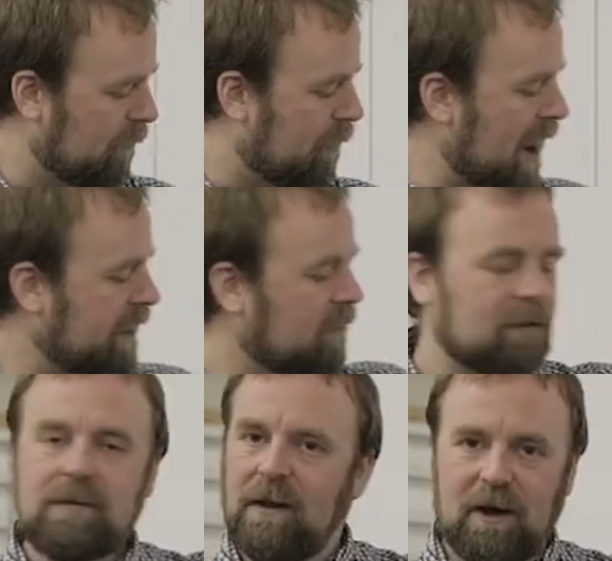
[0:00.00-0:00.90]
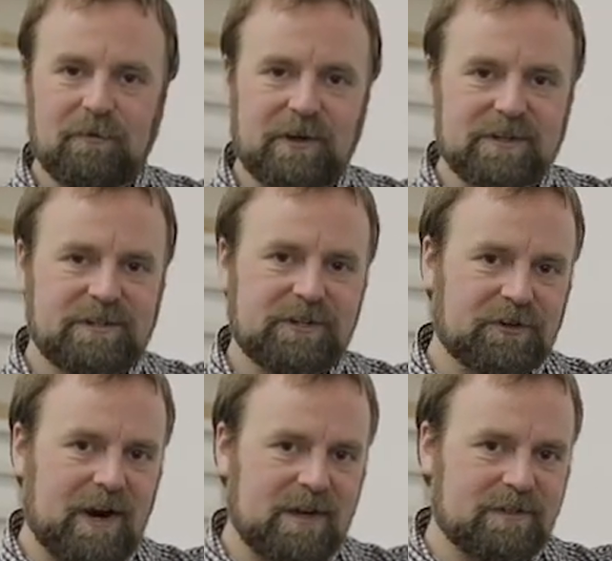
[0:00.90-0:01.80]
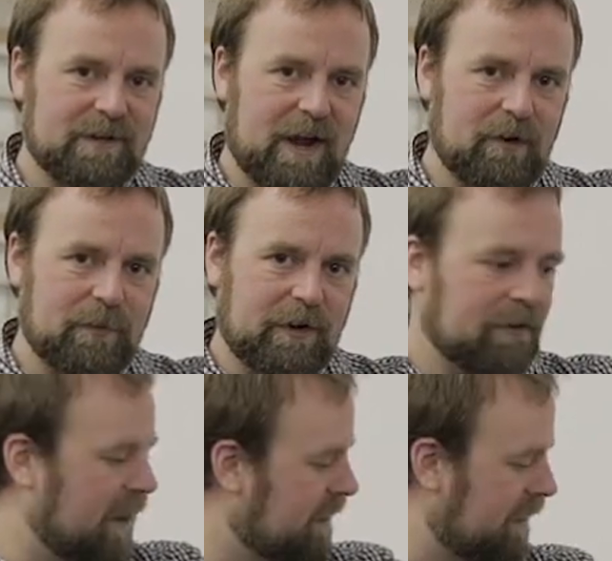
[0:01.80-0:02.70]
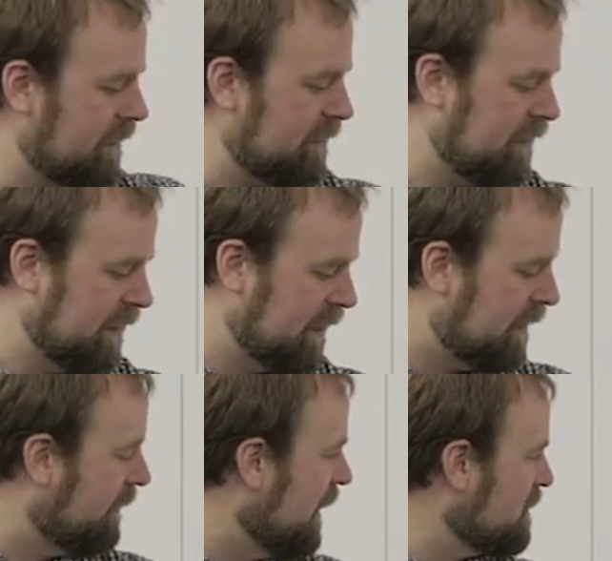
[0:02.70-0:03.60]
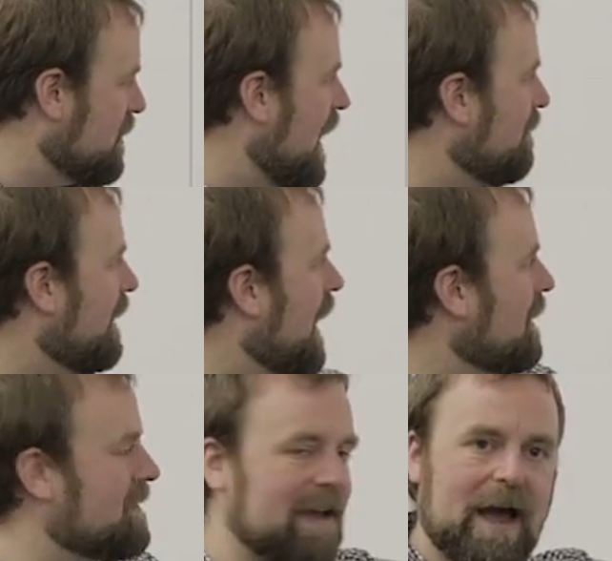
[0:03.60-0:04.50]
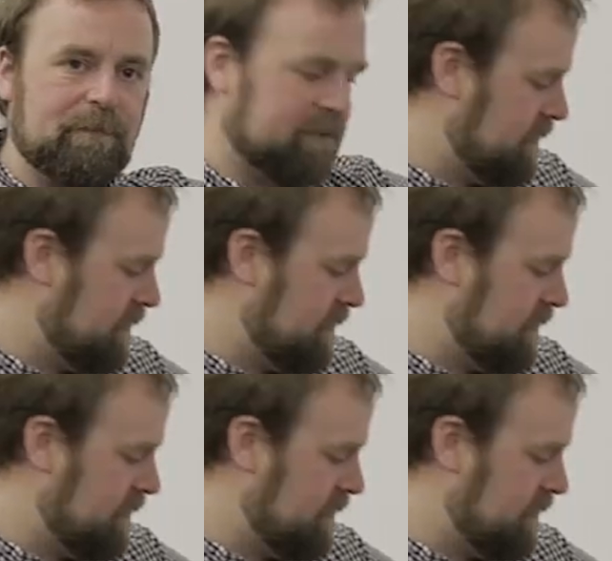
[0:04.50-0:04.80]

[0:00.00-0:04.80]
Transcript: bottle of their Citrus Down beer right here. They also have it on tap.